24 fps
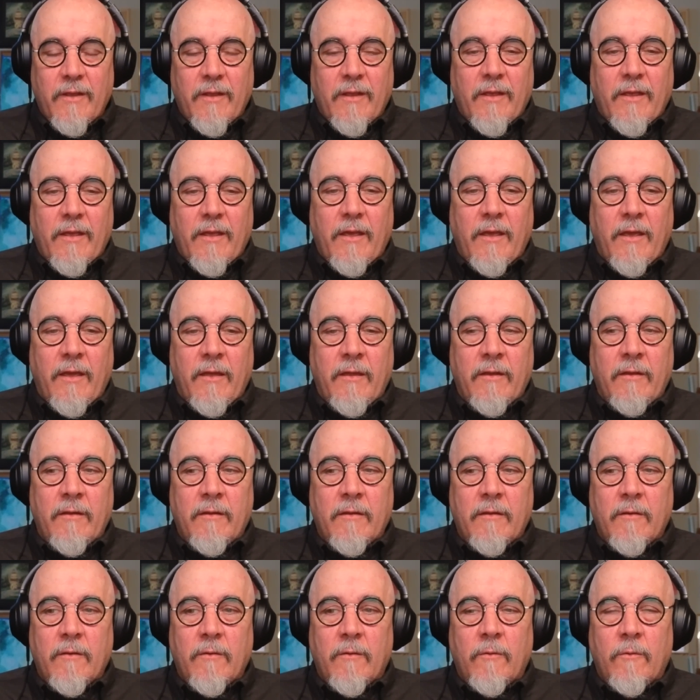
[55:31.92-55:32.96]

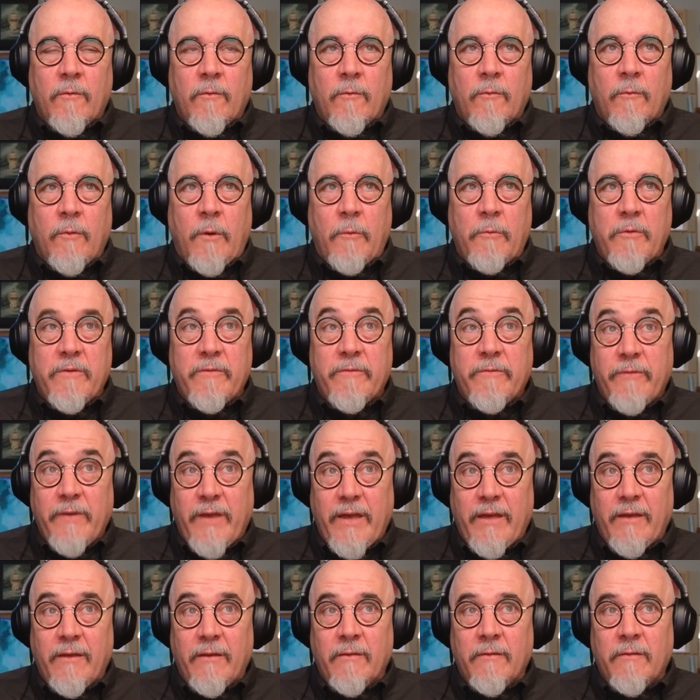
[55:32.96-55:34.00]
and what we
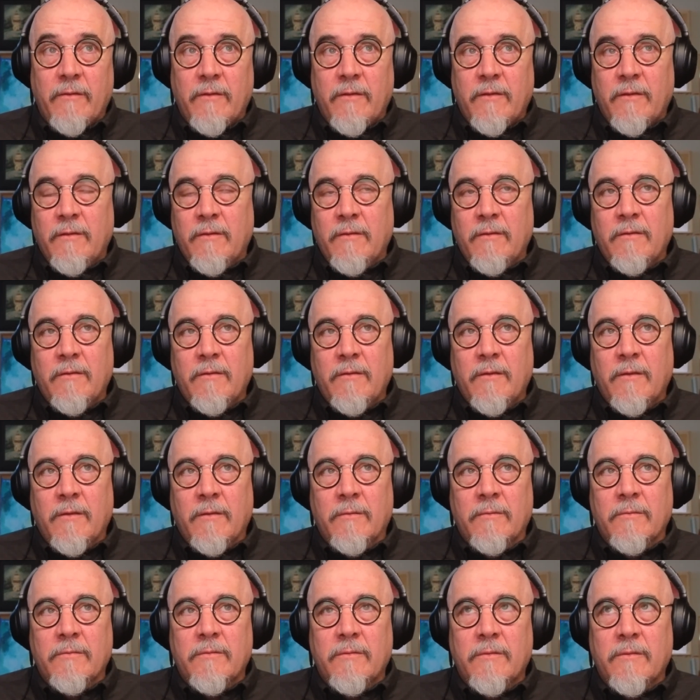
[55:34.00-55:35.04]
found in
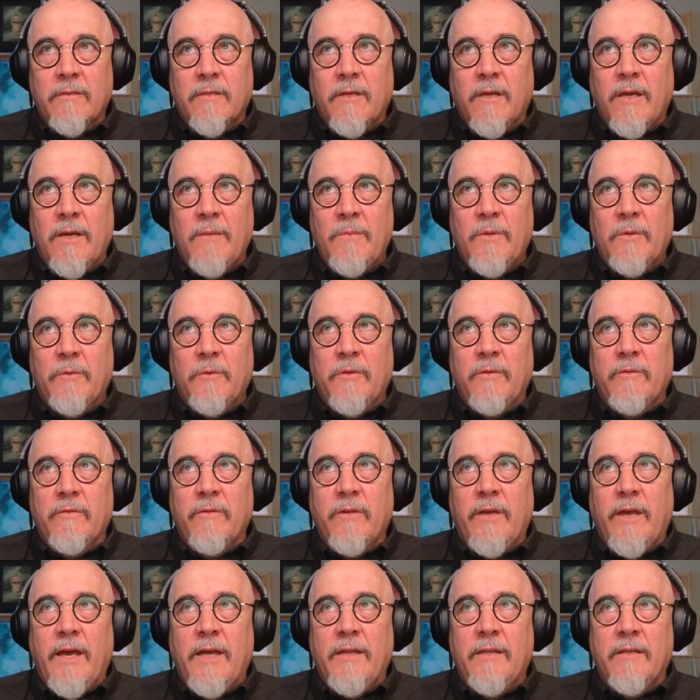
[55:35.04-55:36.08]
the time that we've
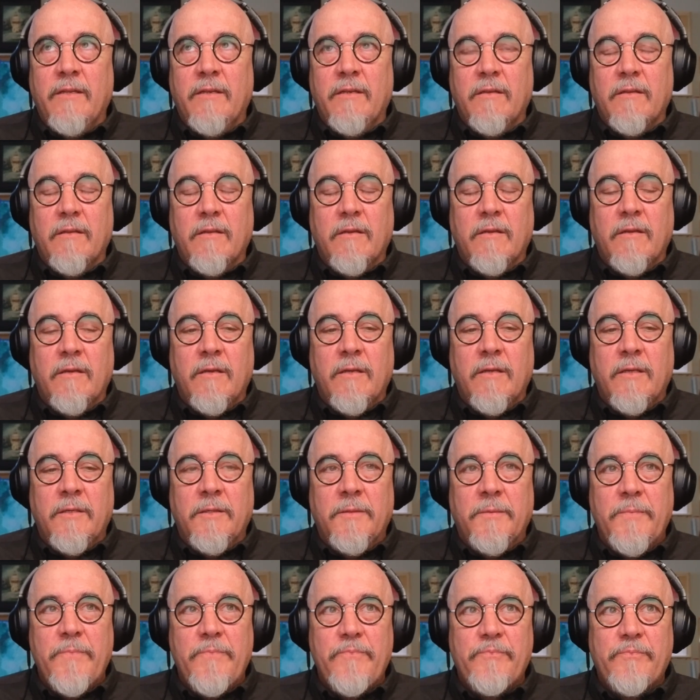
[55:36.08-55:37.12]
had it
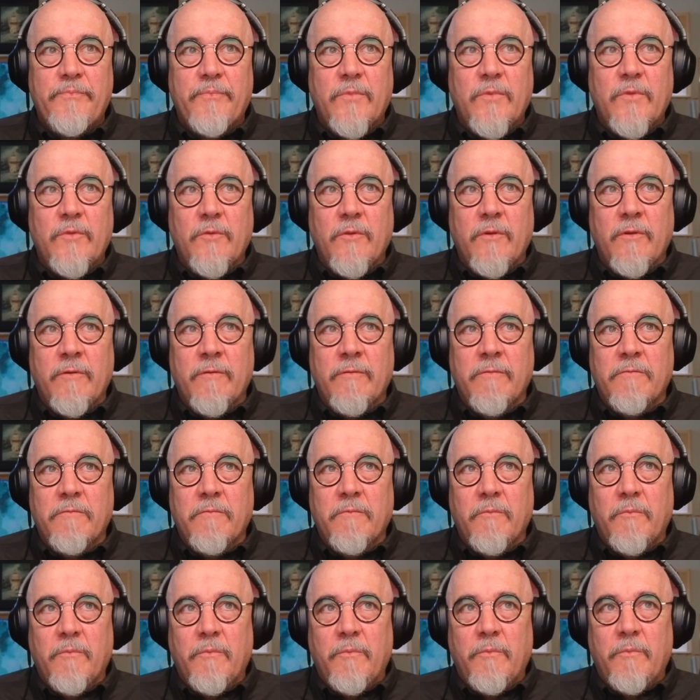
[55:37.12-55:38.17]
sort of
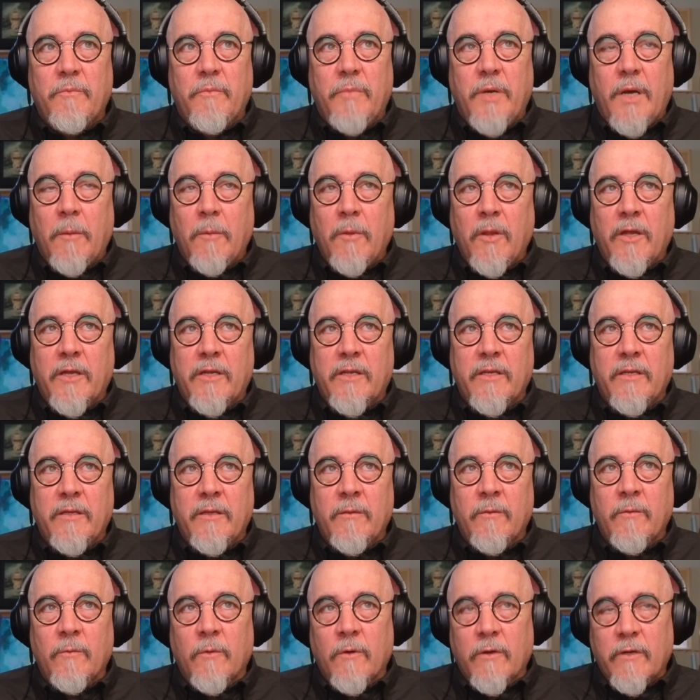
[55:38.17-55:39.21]
public
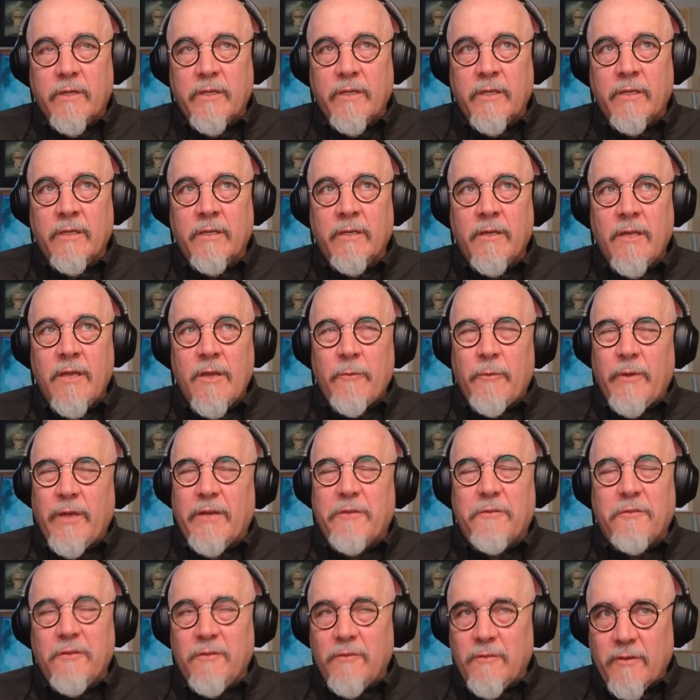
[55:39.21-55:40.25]
and working. We
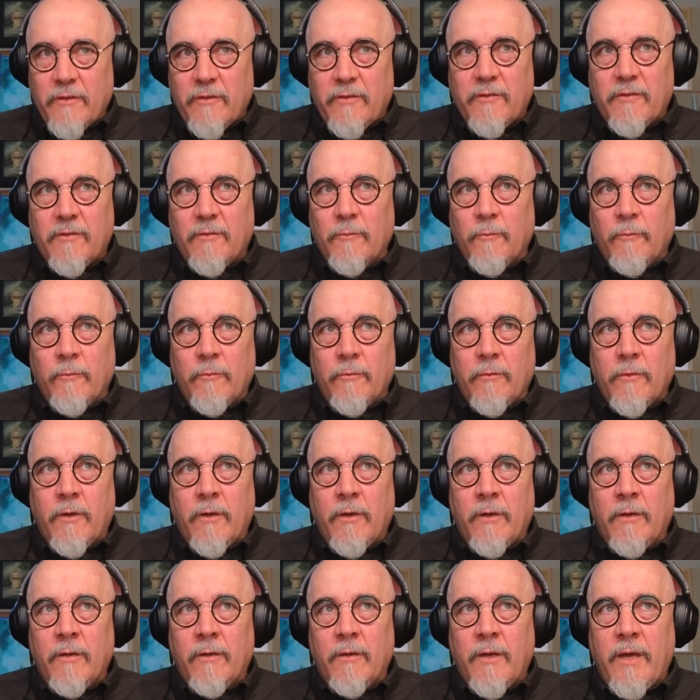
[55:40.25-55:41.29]
actually just
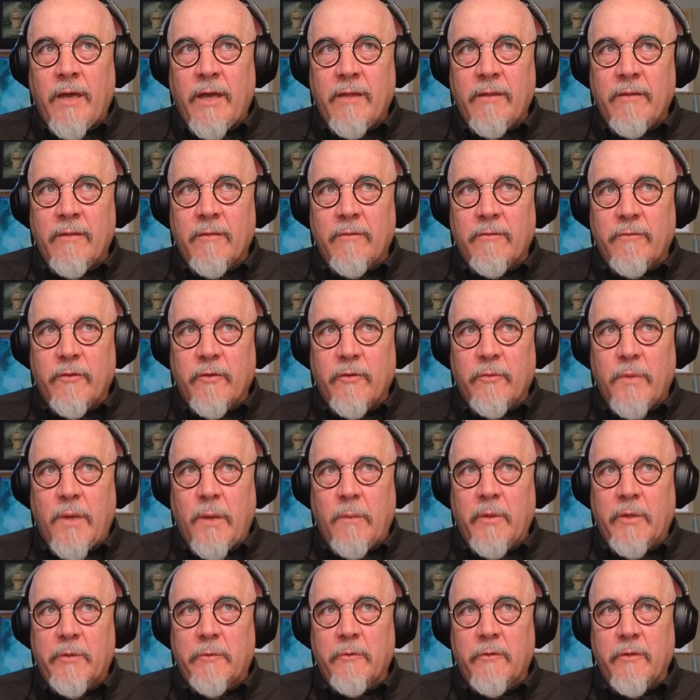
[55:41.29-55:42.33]
had the first
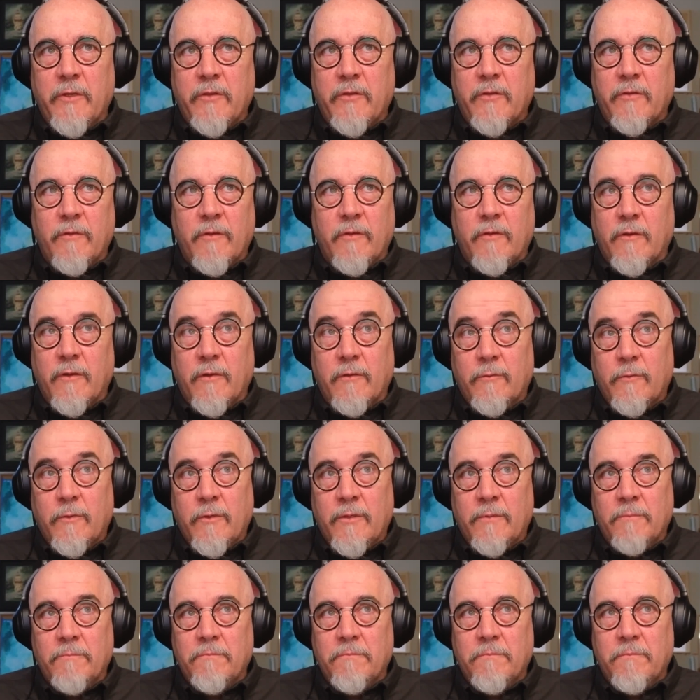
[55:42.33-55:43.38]
public release of the
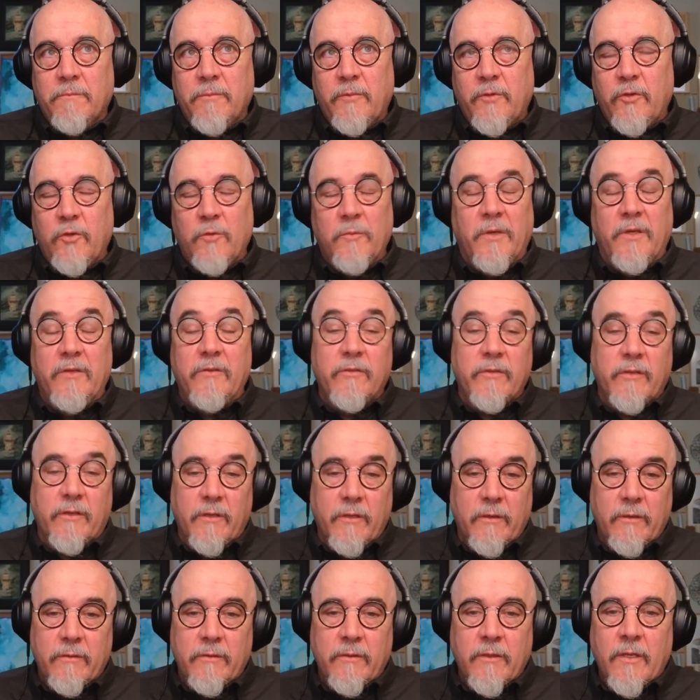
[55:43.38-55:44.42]
software 2 months
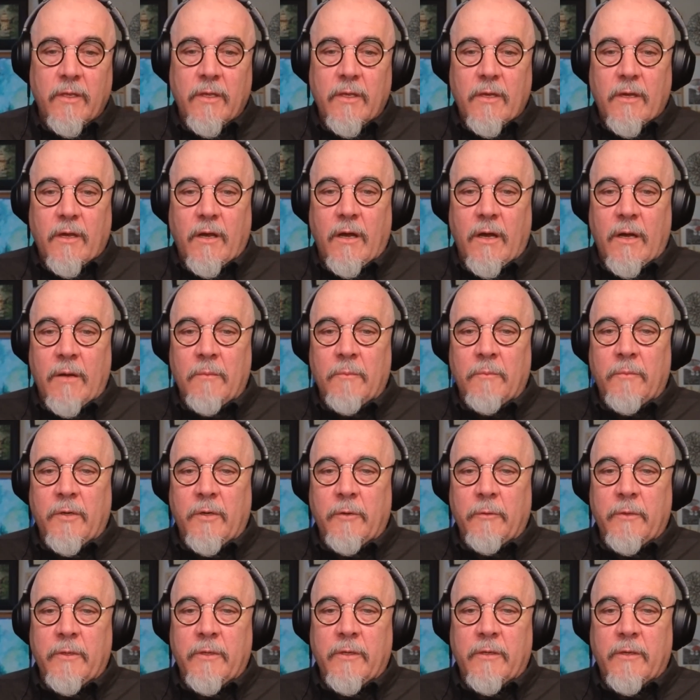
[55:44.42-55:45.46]
ago, but
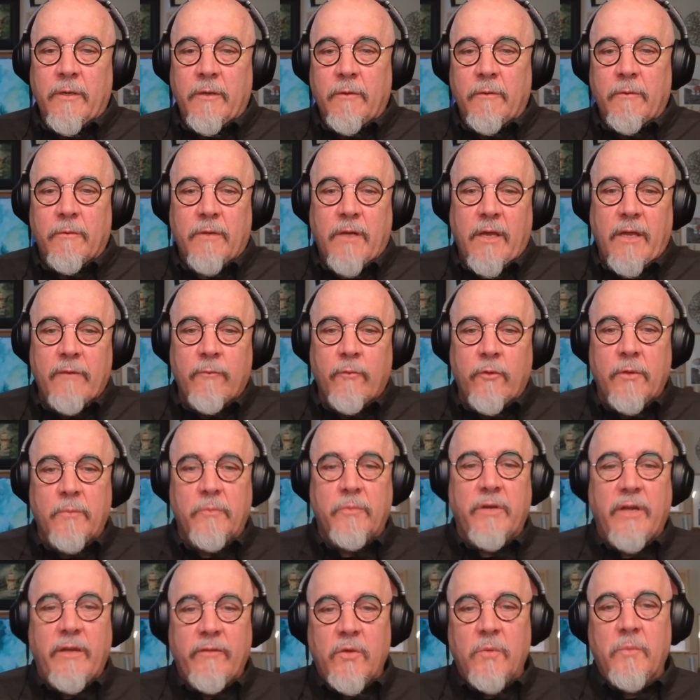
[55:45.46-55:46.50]
we kind of were in
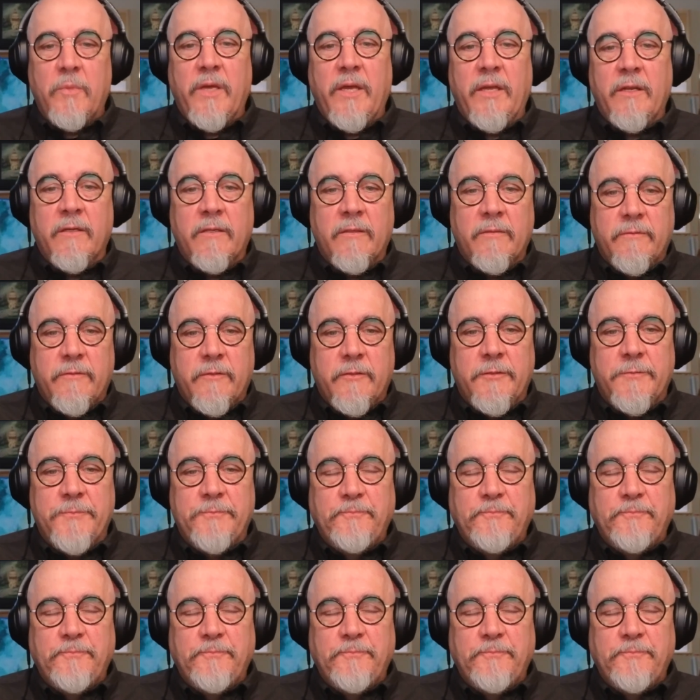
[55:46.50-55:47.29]
private beta for